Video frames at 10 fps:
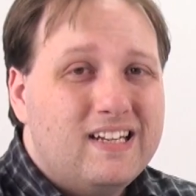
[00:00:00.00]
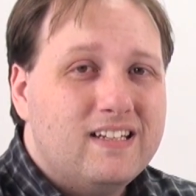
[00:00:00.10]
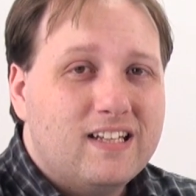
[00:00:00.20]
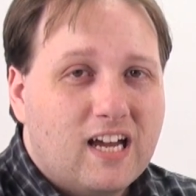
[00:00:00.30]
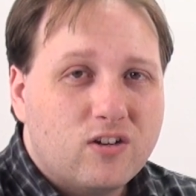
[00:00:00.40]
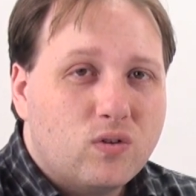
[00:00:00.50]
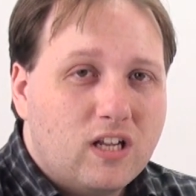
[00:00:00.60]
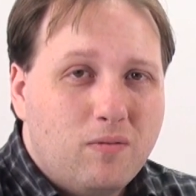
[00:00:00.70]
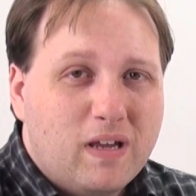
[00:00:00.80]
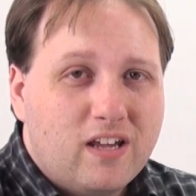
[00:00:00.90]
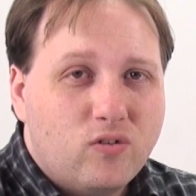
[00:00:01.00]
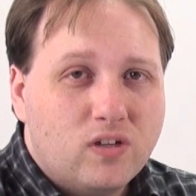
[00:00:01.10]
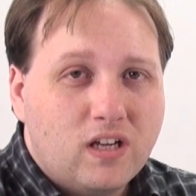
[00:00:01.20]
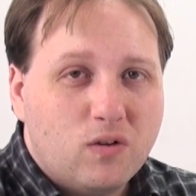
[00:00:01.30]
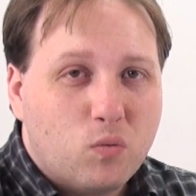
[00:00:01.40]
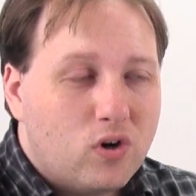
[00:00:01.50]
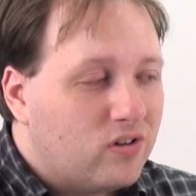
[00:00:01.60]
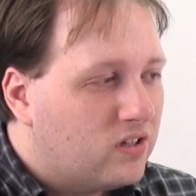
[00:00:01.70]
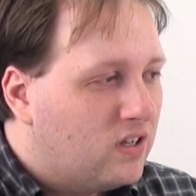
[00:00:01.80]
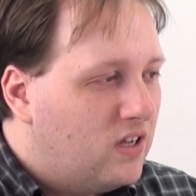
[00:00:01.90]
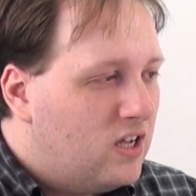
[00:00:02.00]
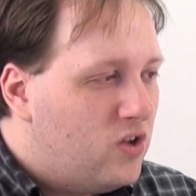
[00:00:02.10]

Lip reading: that it is an actual email address, it works.